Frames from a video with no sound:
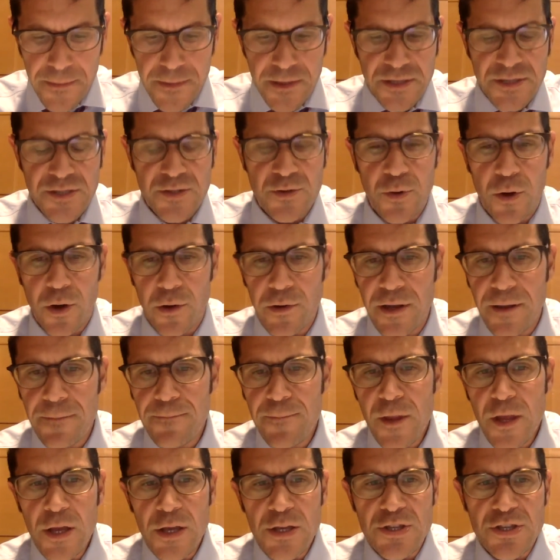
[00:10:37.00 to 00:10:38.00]
story?
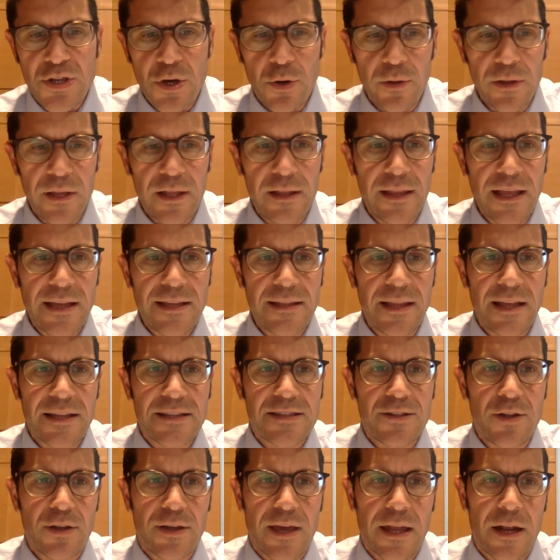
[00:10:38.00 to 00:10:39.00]
So
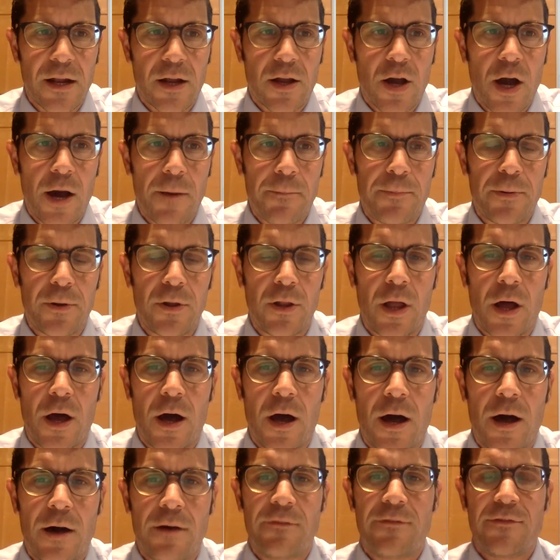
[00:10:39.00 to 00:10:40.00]
let's look at a couple
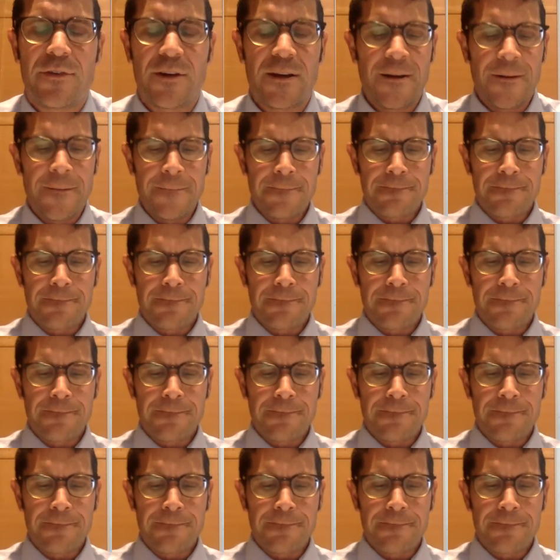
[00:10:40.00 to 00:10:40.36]
of